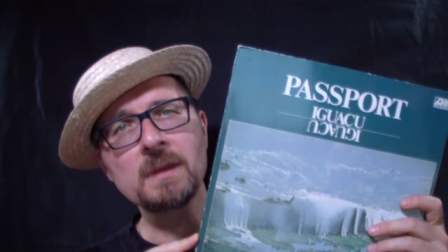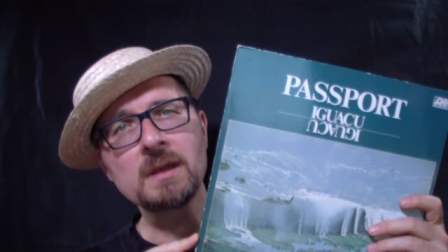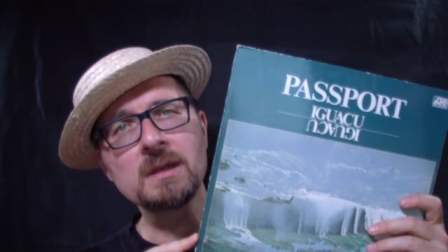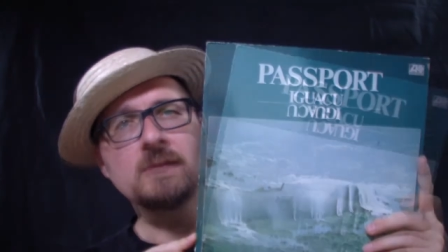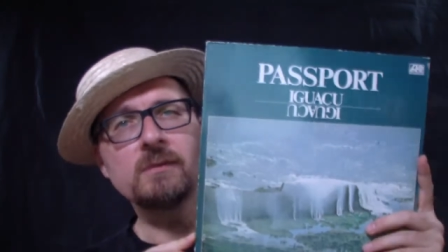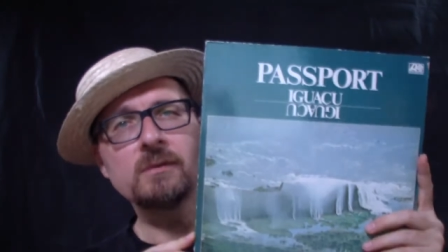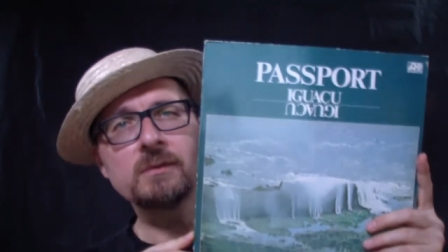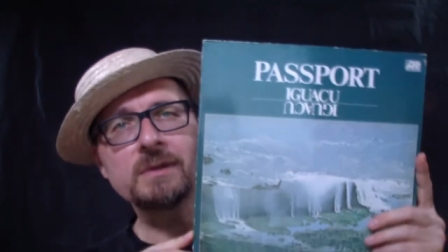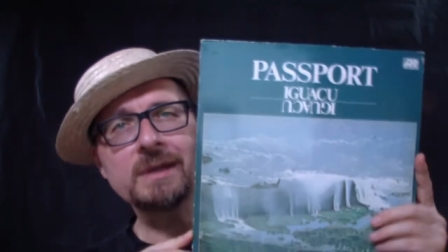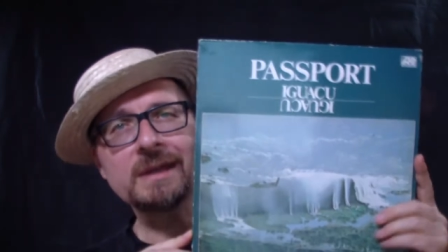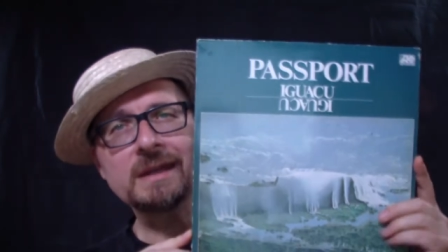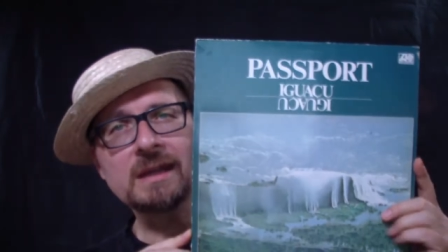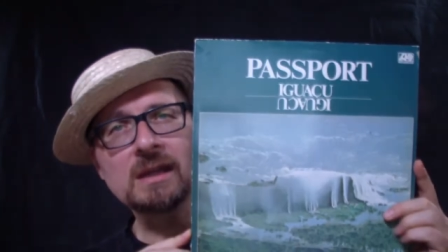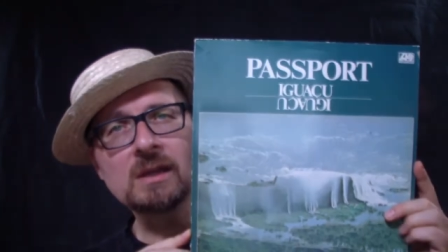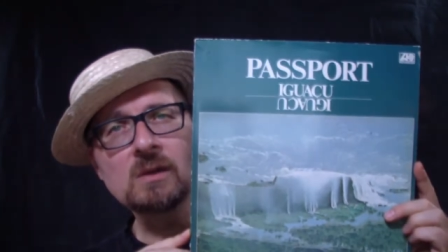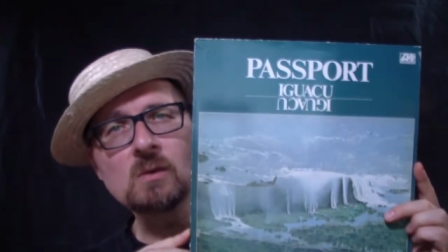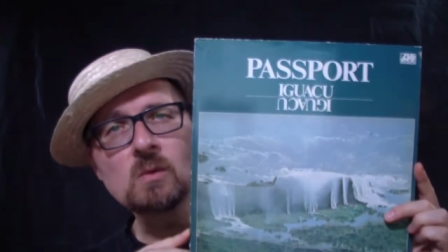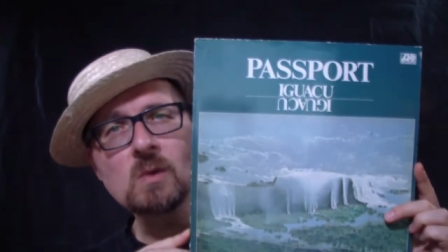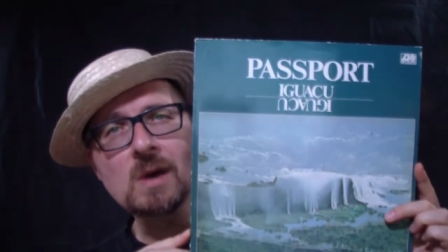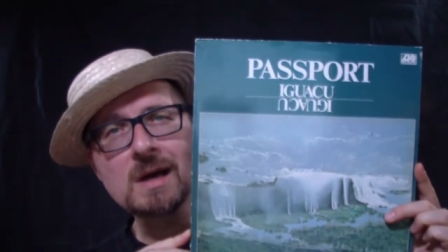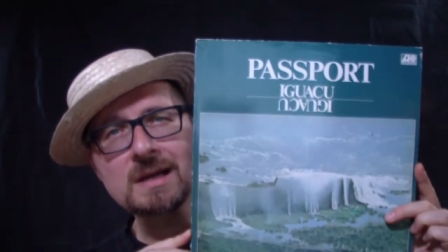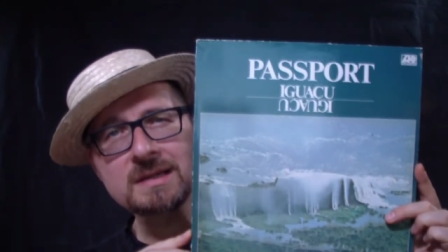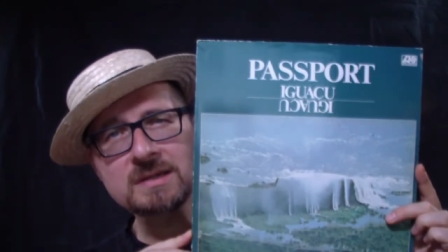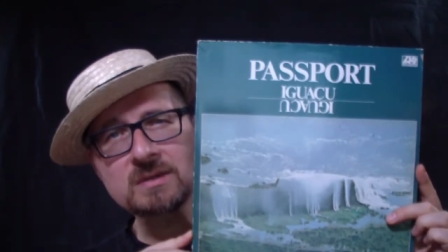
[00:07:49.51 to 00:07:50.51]
If you take
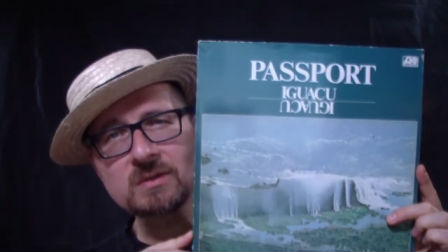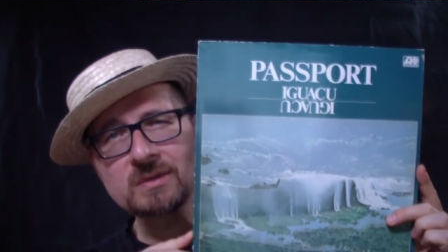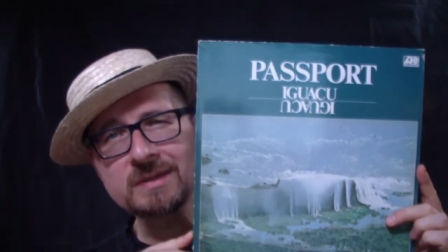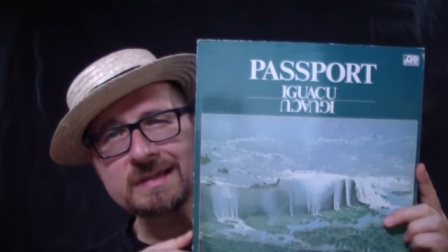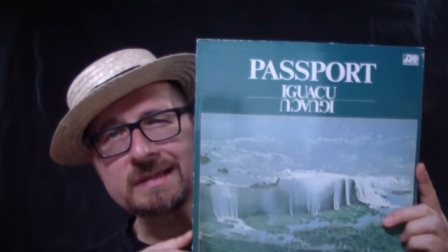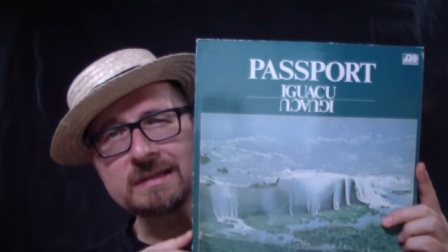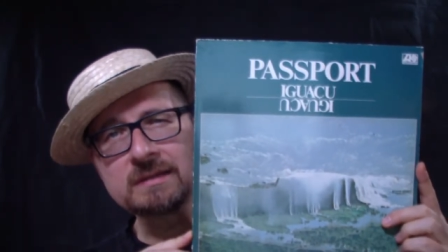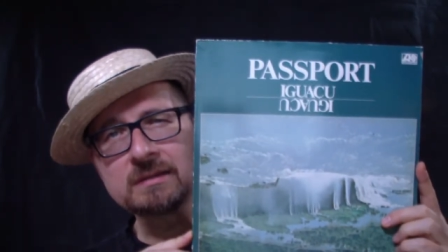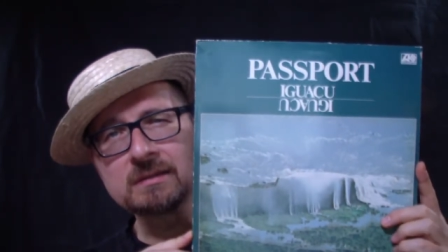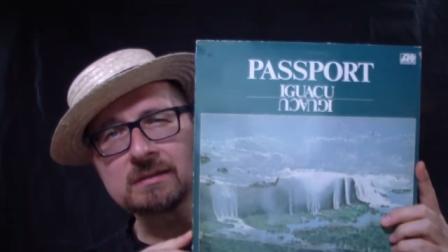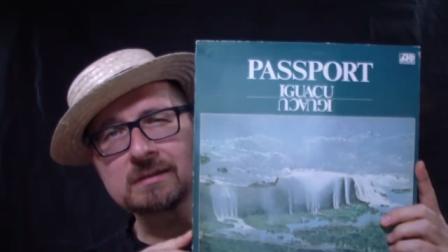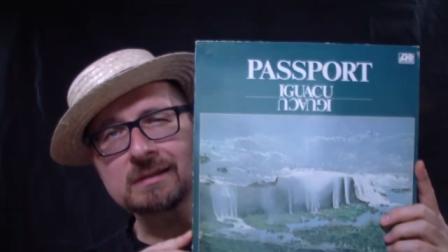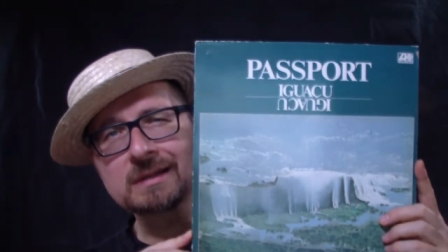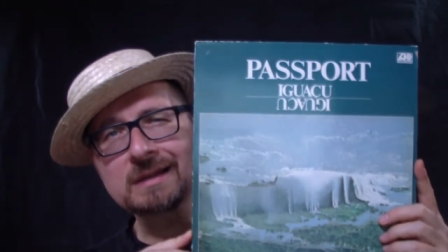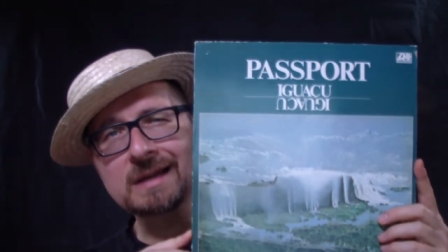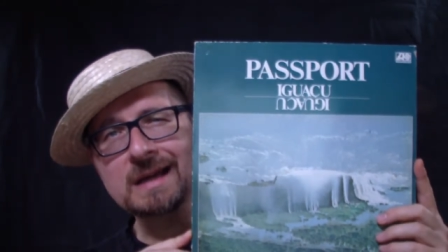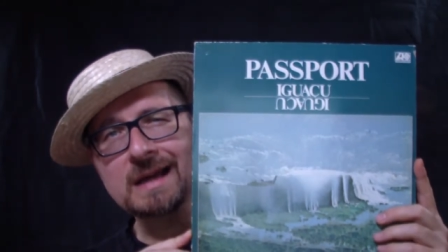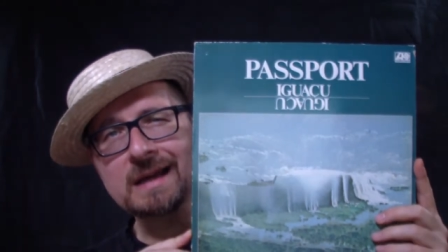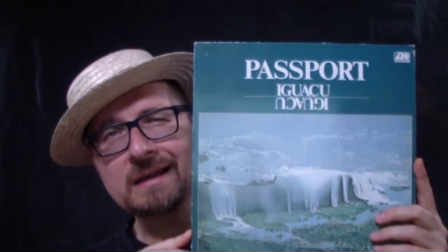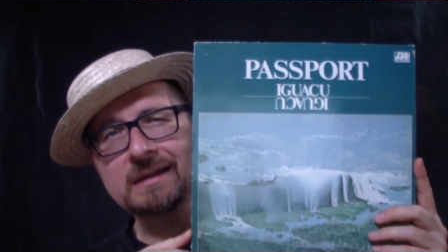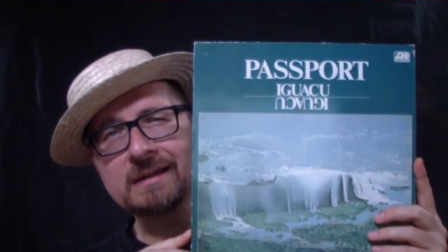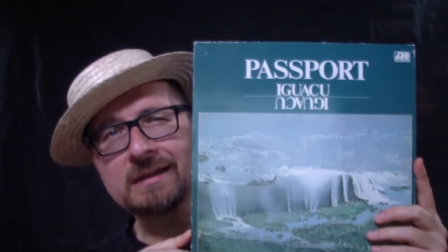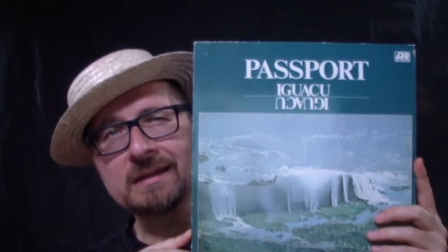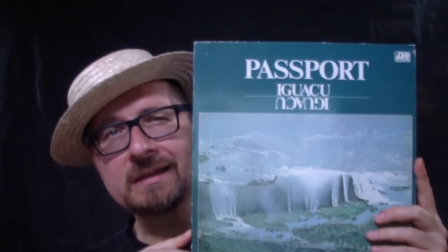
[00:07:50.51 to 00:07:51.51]
Iguazu, it's still
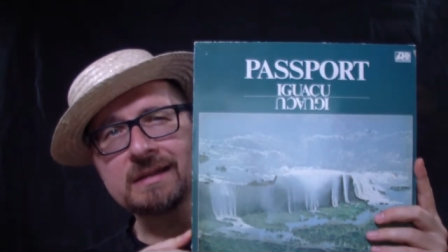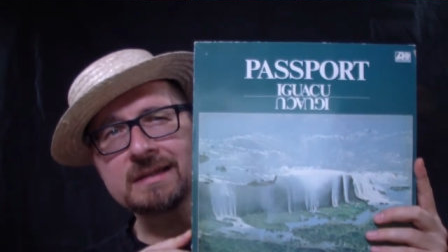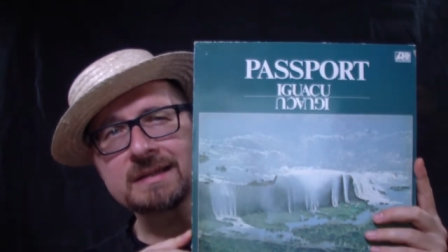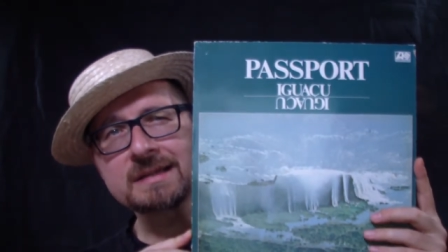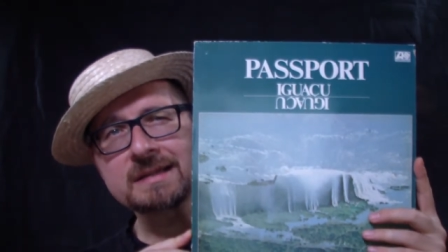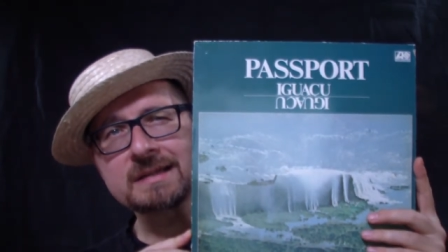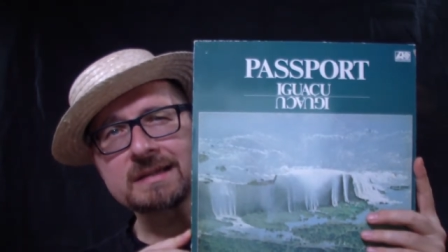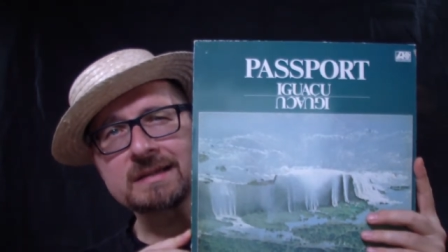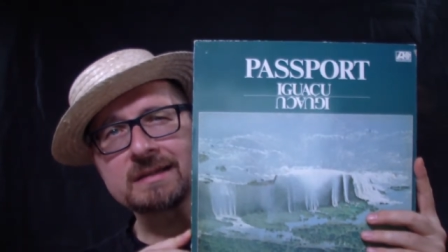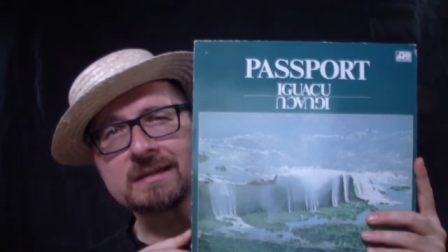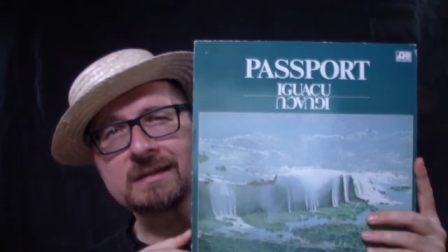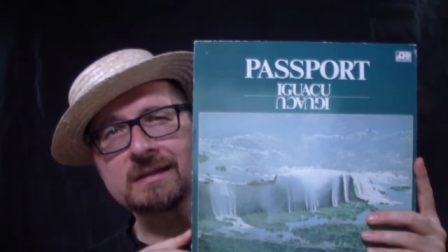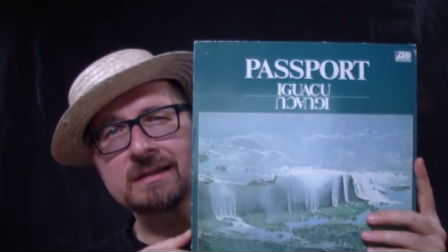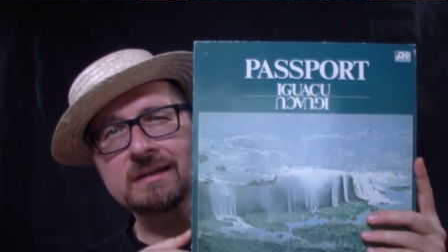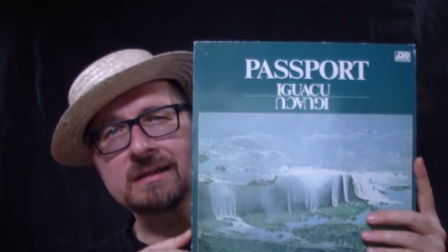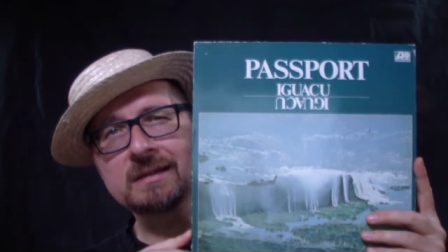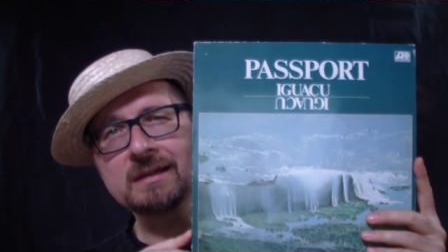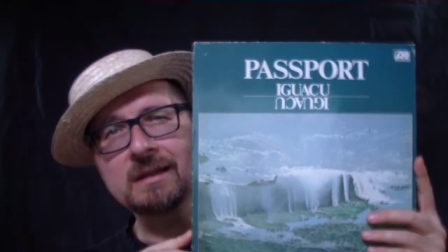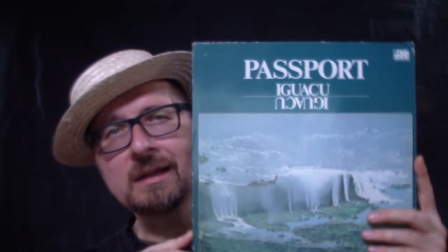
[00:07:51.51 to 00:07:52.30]
kind of in this uh,